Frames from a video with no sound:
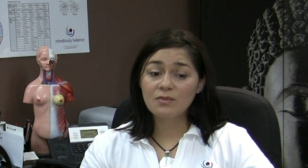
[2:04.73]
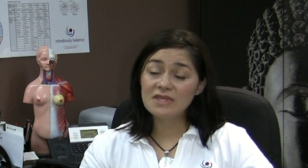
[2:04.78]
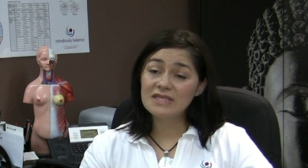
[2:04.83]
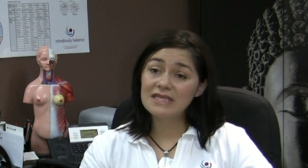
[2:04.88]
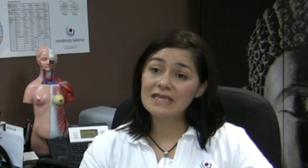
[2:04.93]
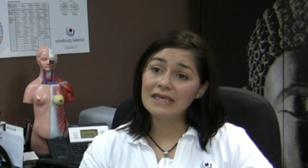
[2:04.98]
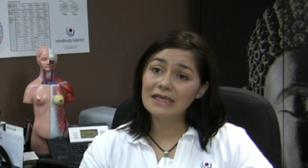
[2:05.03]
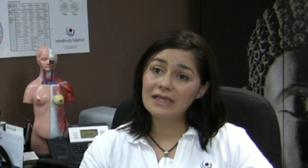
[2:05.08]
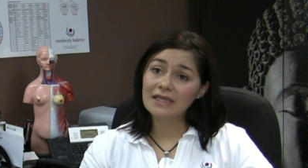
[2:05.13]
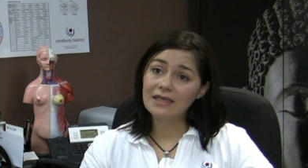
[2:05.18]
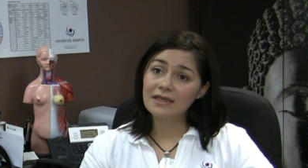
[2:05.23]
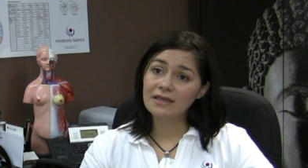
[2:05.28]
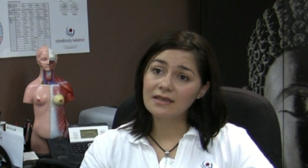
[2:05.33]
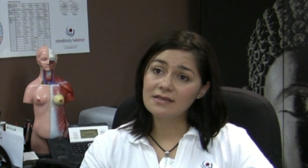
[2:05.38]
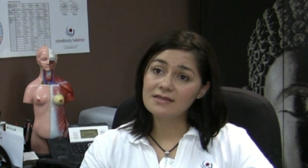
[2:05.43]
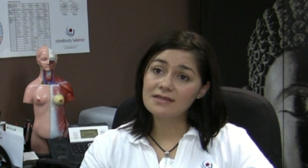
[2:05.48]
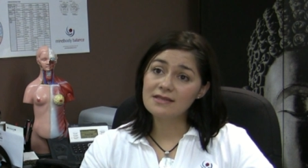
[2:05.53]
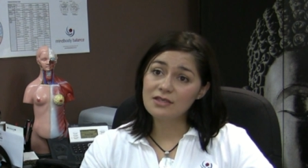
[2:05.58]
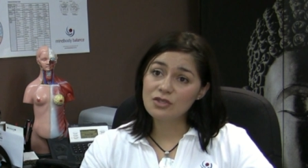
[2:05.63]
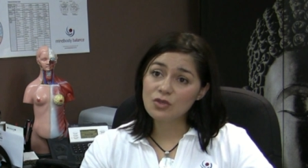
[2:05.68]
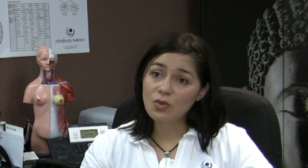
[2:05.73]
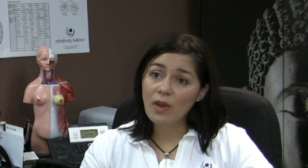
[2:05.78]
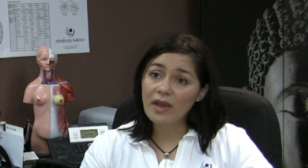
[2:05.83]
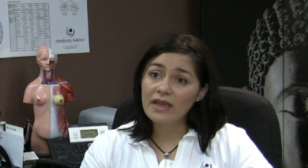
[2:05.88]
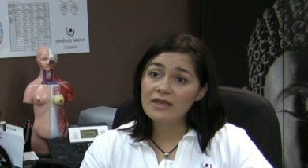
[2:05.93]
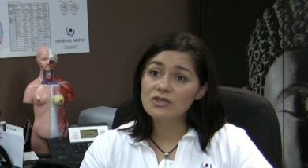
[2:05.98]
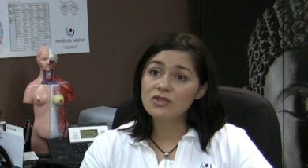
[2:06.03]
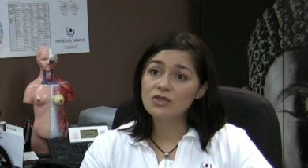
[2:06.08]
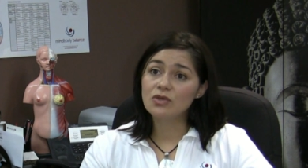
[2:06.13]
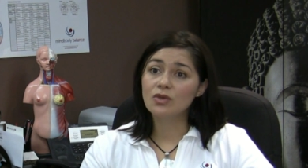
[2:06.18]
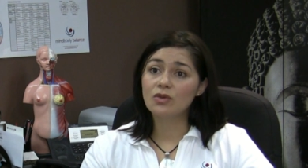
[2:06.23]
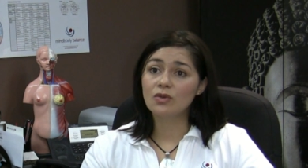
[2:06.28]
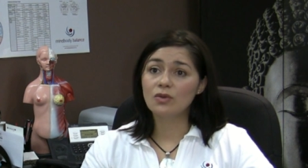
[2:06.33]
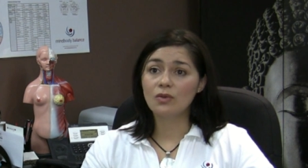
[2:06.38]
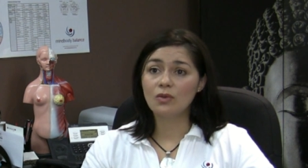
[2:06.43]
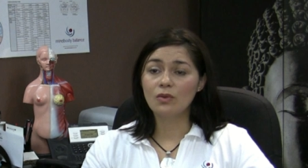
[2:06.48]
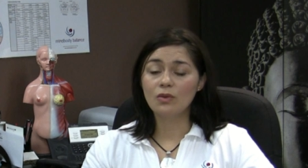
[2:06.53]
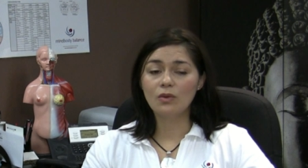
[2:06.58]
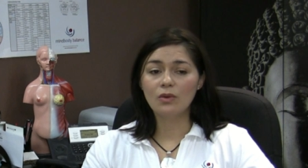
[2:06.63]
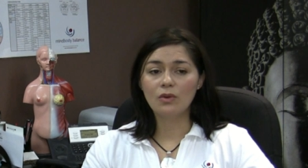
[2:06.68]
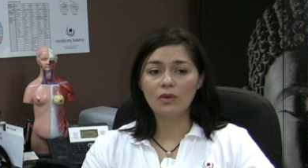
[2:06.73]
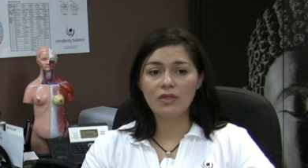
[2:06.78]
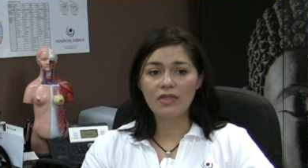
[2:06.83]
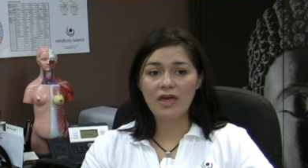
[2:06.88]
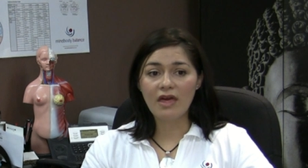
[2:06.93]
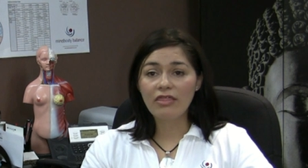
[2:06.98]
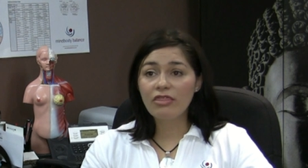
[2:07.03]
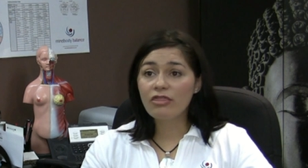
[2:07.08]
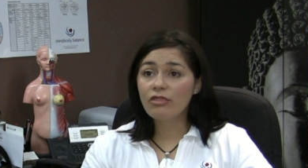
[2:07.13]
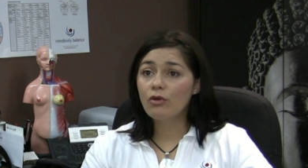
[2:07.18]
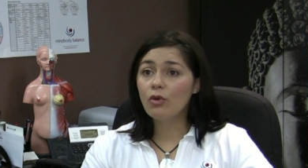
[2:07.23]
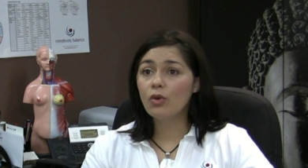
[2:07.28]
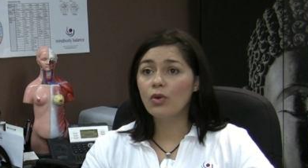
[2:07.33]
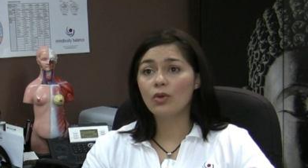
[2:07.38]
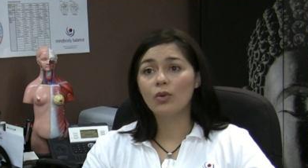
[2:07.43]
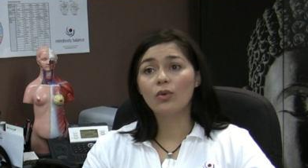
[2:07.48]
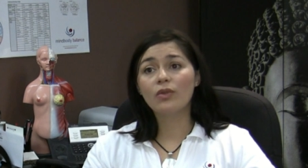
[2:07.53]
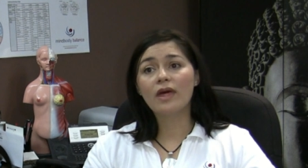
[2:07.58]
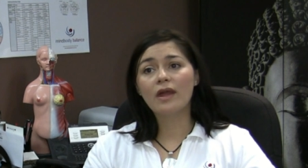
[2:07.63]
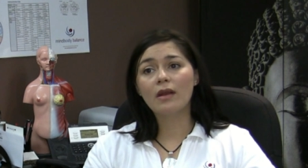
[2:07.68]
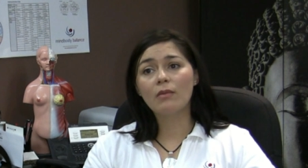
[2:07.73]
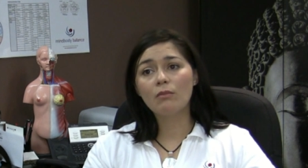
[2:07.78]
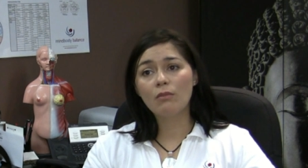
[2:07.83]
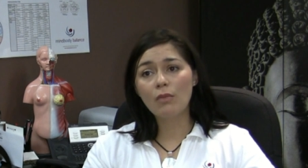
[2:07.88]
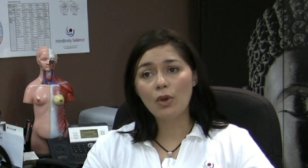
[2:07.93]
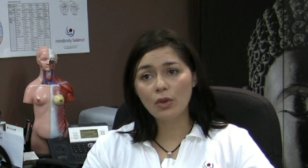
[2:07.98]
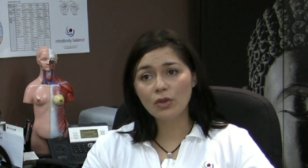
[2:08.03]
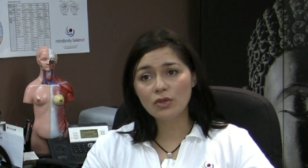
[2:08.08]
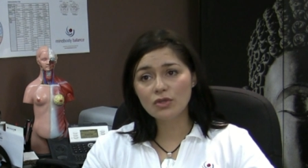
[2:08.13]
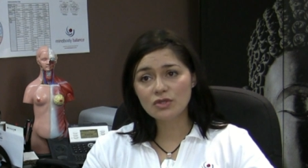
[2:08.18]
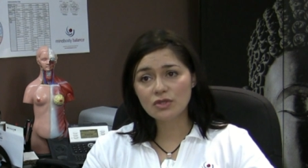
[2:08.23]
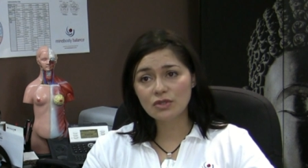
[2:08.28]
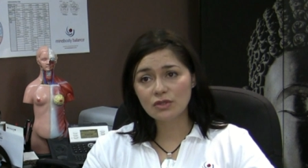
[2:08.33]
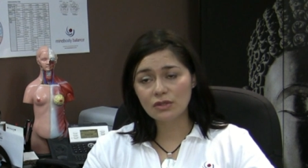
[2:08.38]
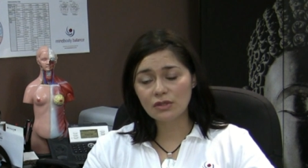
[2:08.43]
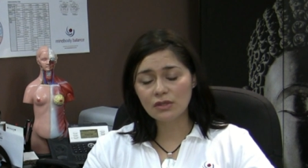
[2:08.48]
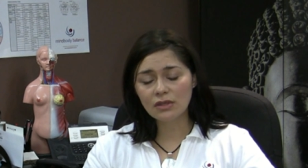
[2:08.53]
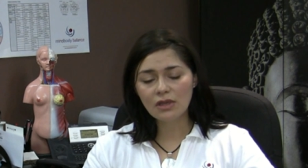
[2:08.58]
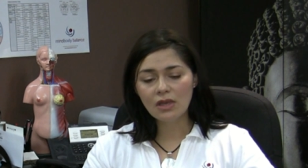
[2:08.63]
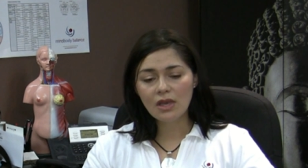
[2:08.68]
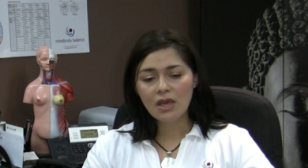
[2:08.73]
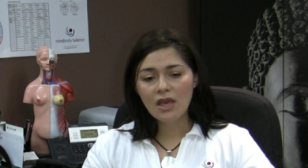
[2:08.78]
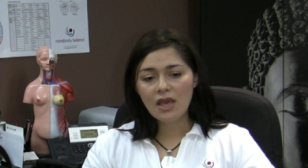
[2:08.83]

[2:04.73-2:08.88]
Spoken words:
particular situation or that thought or that emotion